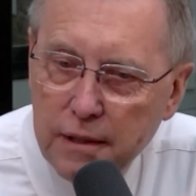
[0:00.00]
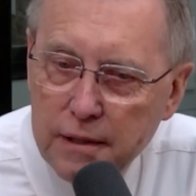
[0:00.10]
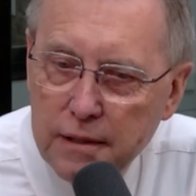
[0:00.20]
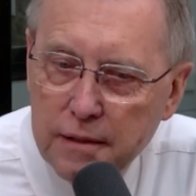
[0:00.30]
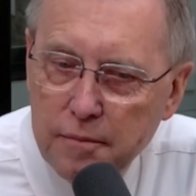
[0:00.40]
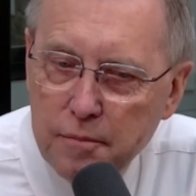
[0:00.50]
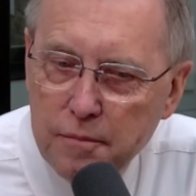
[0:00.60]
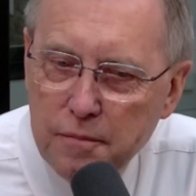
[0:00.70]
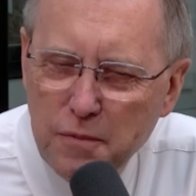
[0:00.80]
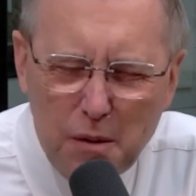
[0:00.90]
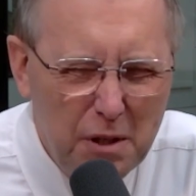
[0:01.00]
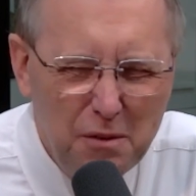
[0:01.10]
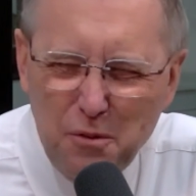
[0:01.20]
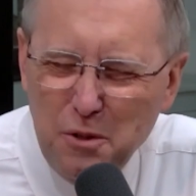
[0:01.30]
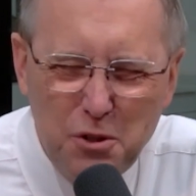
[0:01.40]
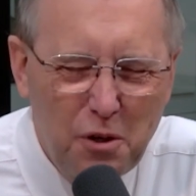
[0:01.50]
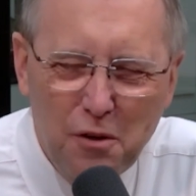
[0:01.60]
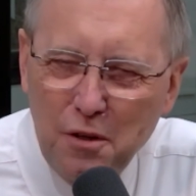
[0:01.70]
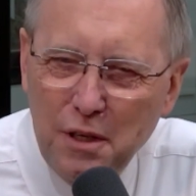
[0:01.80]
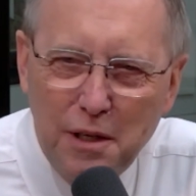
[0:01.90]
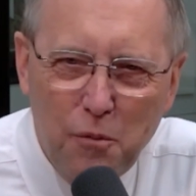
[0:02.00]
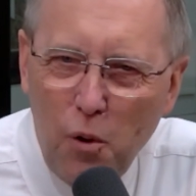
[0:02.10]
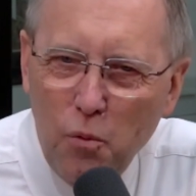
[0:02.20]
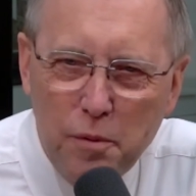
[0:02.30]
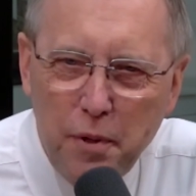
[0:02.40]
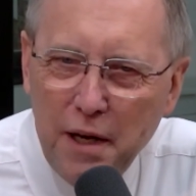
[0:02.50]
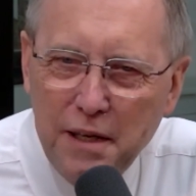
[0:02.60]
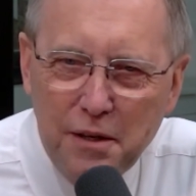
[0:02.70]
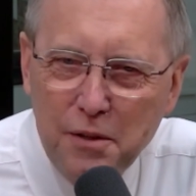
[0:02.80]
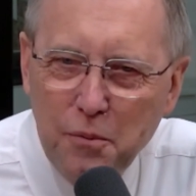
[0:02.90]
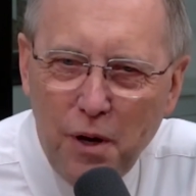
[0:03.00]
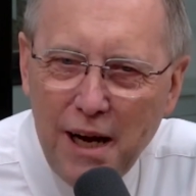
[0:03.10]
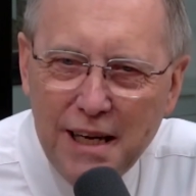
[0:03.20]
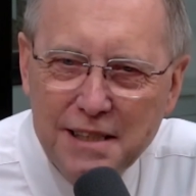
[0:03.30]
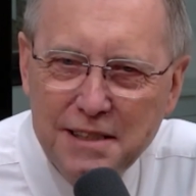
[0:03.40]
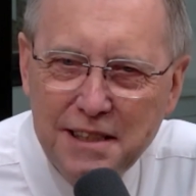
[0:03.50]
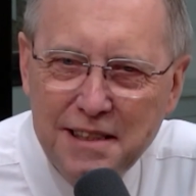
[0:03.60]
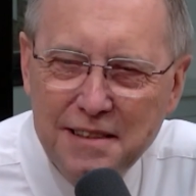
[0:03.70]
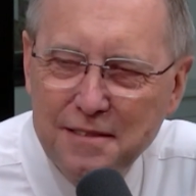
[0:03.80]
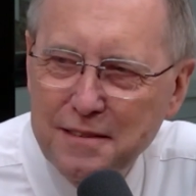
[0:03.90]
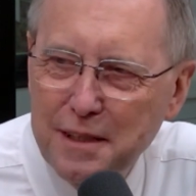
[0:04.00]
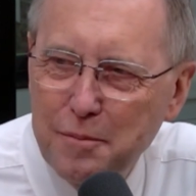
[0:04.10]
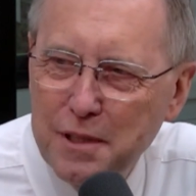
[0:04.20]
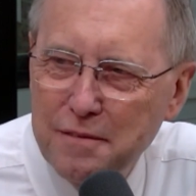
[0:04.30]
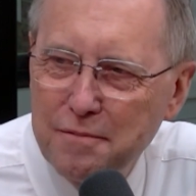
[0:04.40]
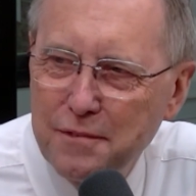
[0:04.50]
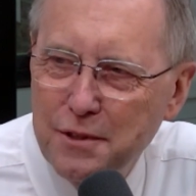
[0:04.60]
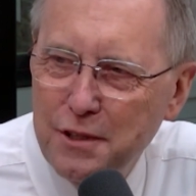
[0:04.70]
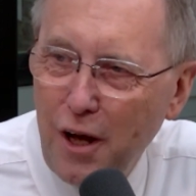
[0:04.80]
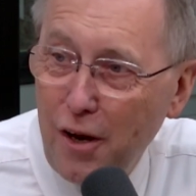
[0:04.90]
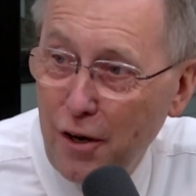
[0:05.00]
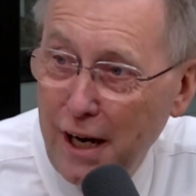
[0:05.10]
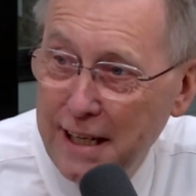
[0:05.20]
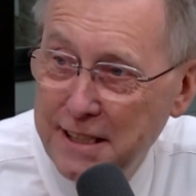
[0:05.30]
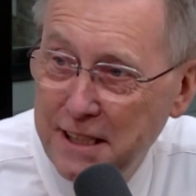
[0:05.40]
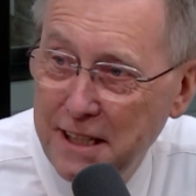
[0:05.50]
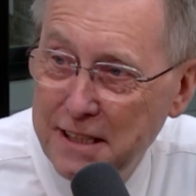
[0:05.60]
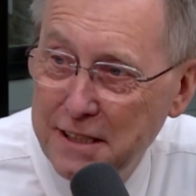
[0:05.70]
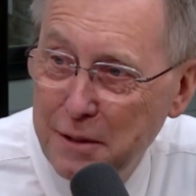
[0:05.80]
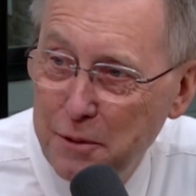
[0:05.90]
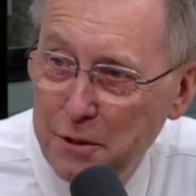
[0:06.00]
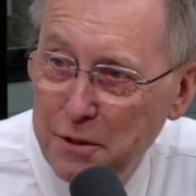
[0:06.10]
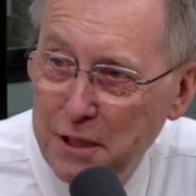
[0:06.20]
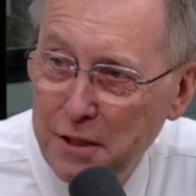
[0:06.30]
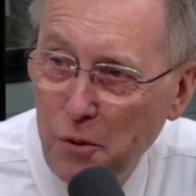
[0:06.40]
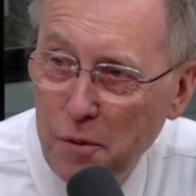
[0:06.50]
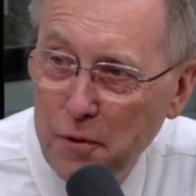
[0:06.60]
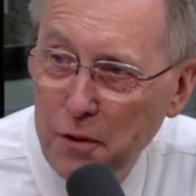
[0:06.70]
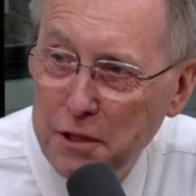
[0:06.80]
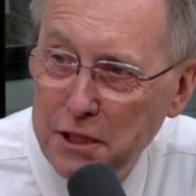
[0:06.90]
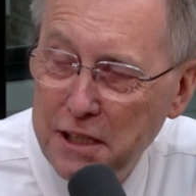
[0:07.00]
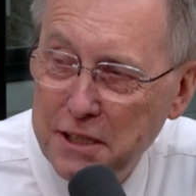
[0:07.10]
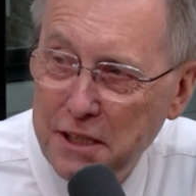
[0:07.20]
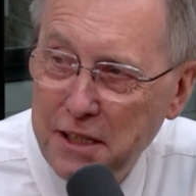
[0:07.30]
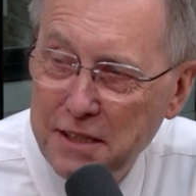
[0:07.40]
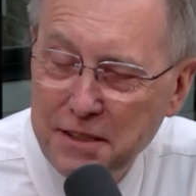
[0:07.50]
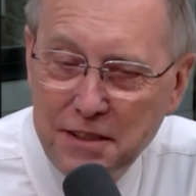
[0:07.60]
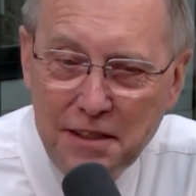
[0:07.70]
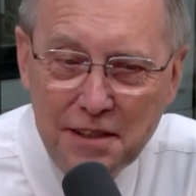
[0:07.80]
I mean, you start looking at what we pay otherwise. I mean, $1.86, is that what you said, going up 36 cents?